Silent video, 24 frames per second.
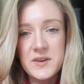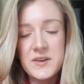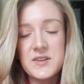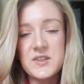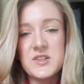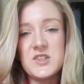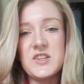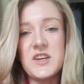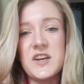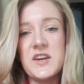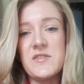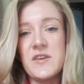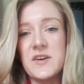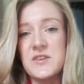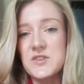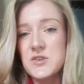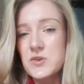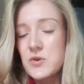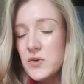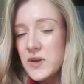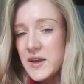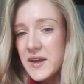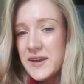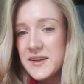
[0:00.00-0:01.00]
She runs
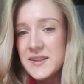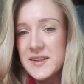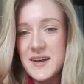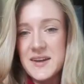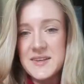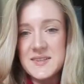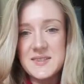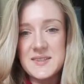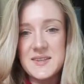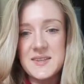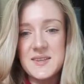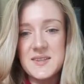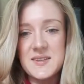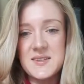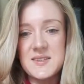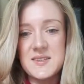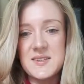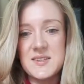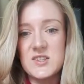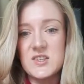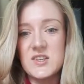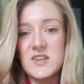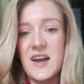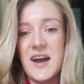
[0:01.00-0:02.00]
cooking classes,
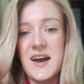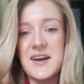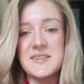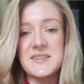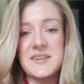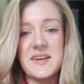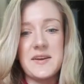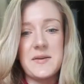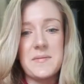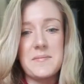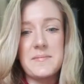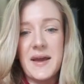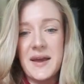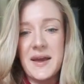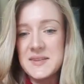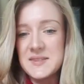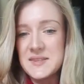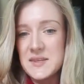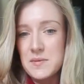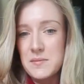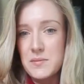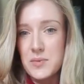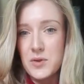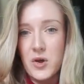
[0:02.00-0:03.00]
she has an
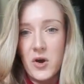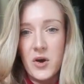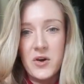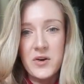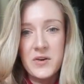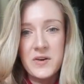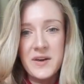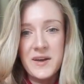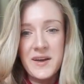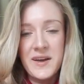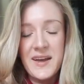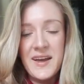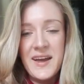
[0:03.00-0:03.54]
amazing blog,